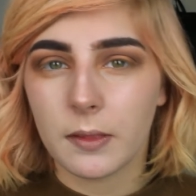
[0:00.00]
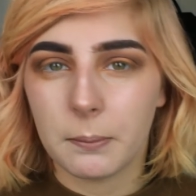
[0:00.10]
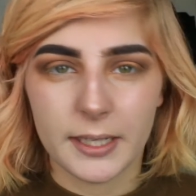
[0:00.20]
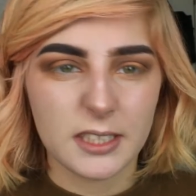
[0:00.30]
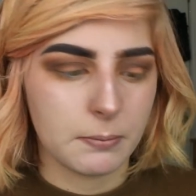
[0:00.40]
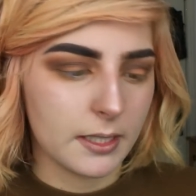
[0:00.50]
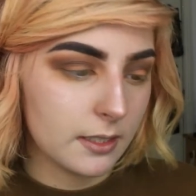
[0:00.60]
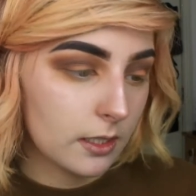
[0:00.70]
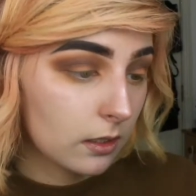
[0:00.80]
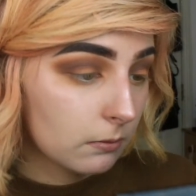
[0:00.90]
the best
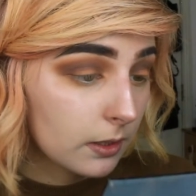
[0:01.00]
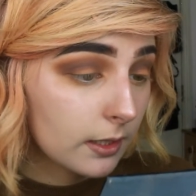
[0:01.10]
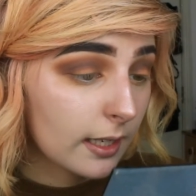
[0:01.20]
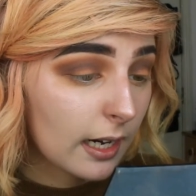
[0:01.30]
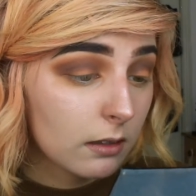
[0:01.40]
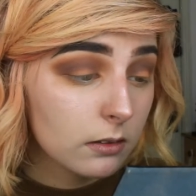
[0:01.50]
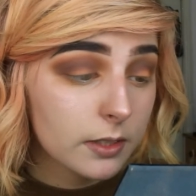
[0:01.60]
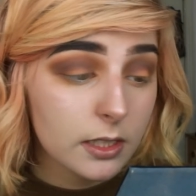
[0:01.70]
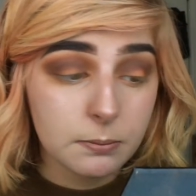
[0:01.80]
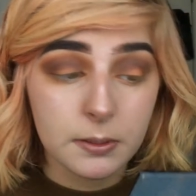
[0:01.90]
blending I'm going to get out of
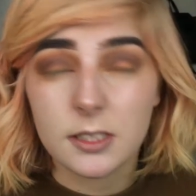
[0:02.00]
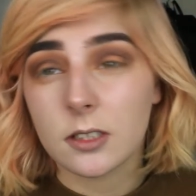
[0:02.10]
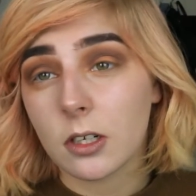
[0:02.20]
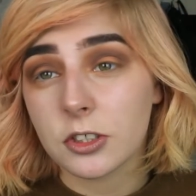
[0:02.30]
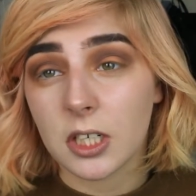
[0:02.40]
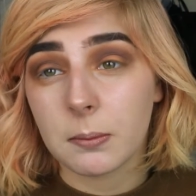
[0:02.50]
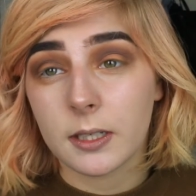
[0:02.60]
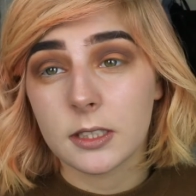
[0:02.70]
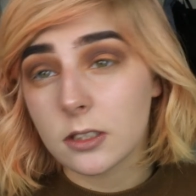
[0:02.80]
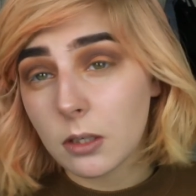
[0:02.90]
this, because this eyeshadow
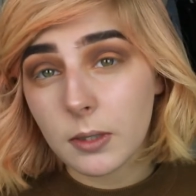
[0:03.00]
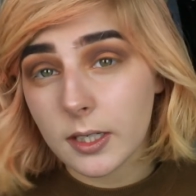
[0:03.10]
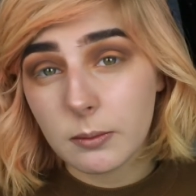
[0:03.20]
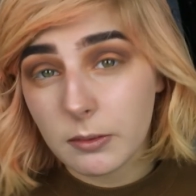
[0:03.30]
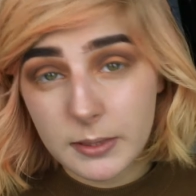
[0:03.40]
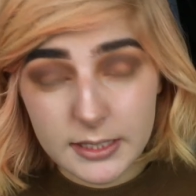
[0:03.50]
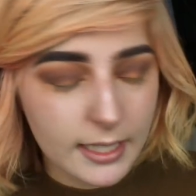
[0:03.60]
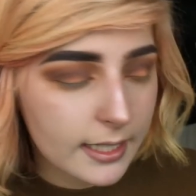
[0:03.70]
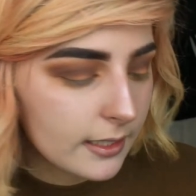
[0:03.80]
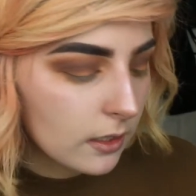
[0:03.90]
palette is not working with me
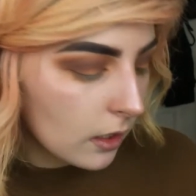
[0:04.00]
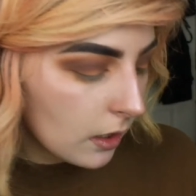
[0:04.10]
today.